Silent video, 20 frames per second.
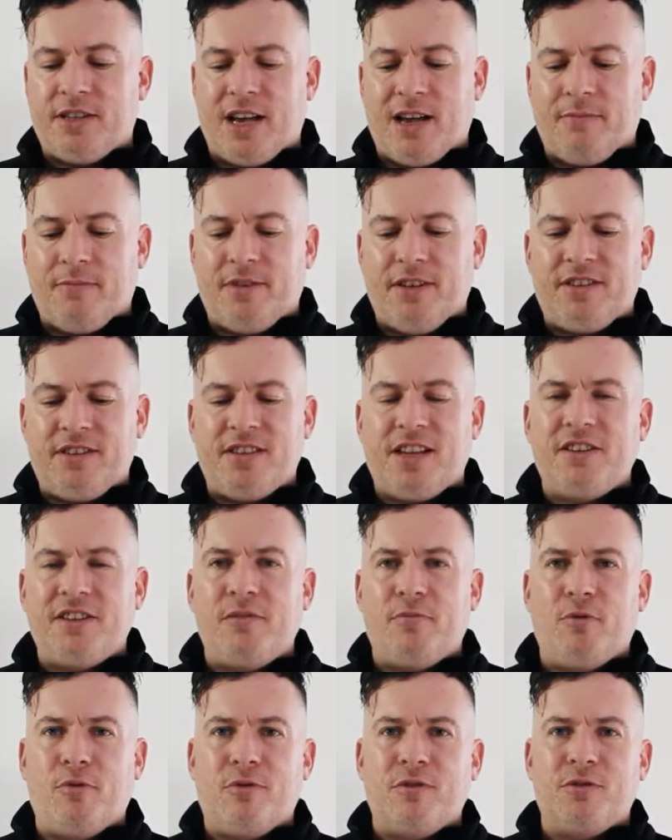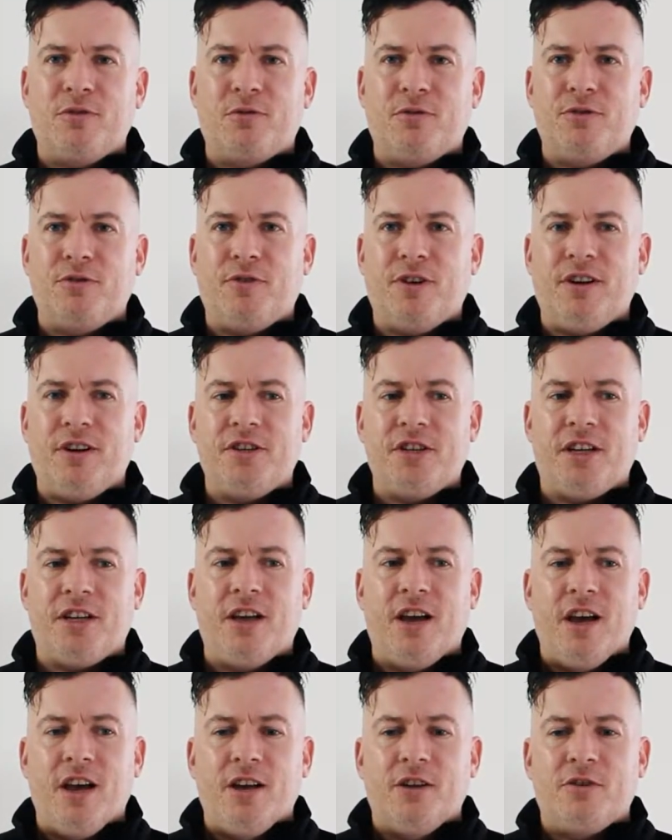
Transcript: um, this is actually Broken Sword Trilogy.